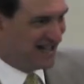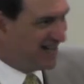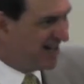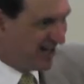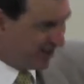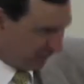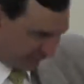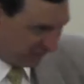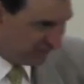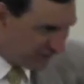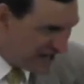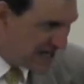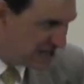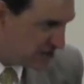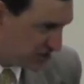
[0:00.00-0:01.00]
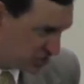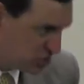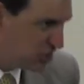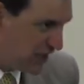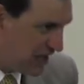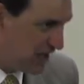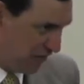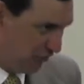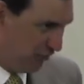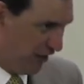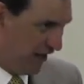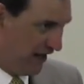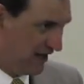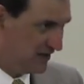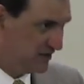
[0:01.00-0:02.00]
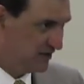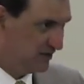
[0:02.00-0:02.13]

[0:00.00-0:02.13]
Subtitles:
a God of convenience saying that.